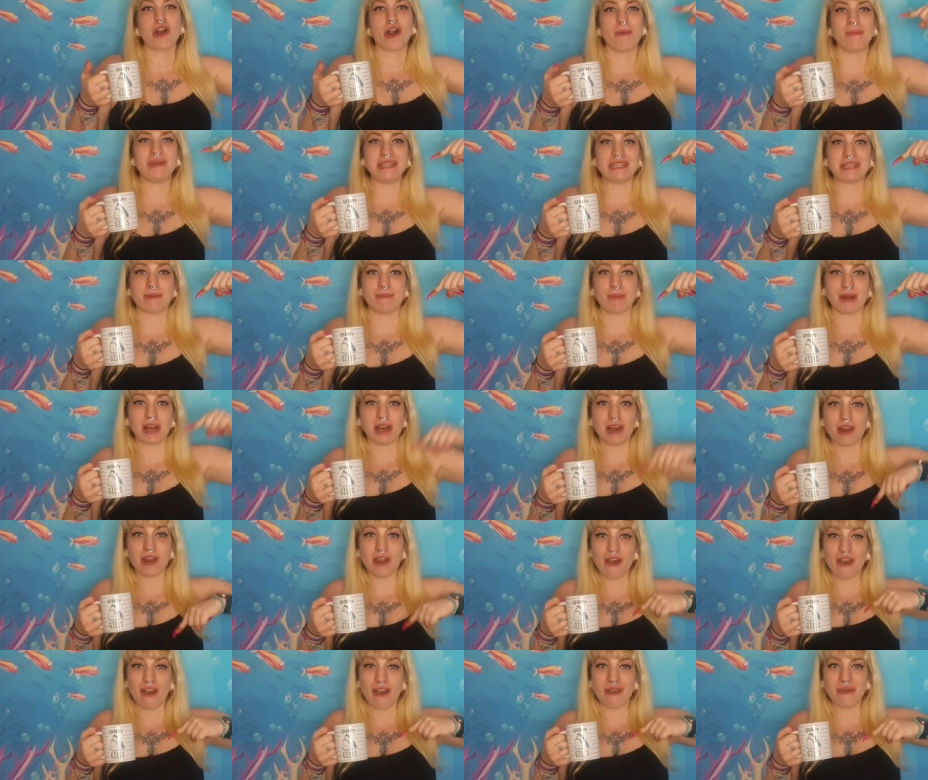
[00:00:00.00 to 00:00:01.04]
comment down
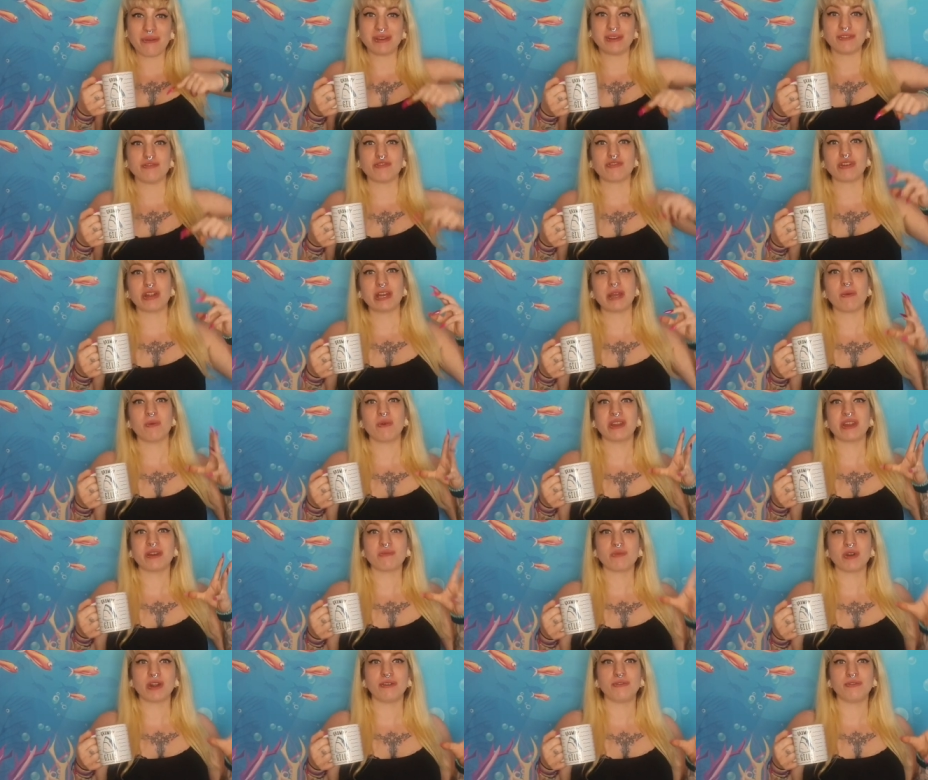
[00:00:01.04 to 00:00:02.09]
below and if there are any
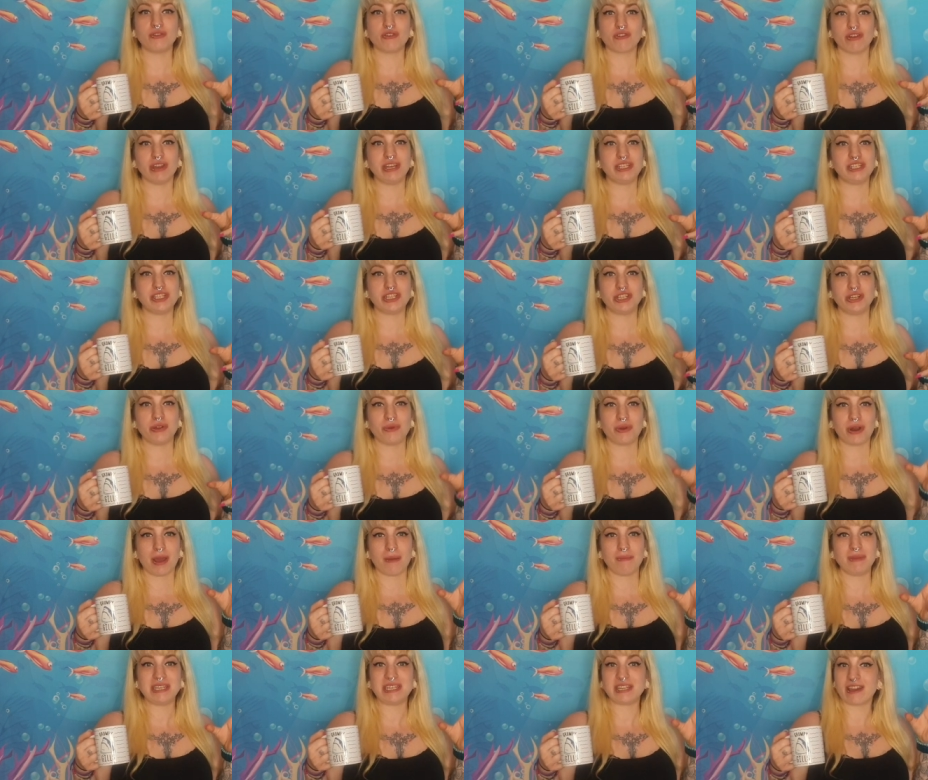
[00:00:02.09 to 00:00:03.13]
weird and wonderful creatures you would
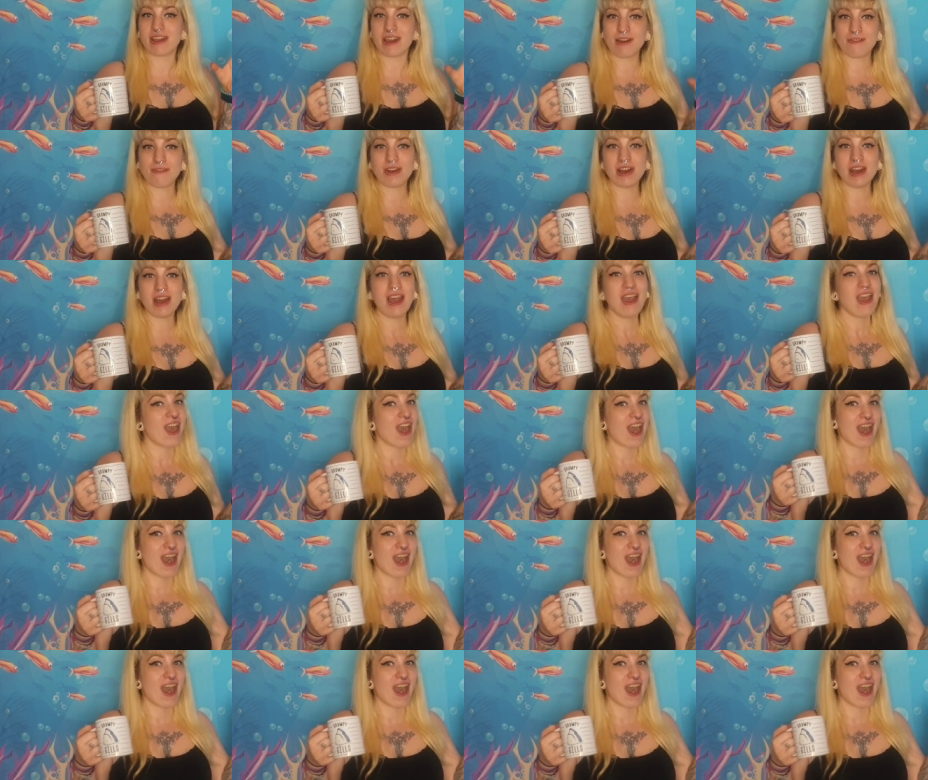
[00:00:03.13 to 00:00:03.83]
like me to cover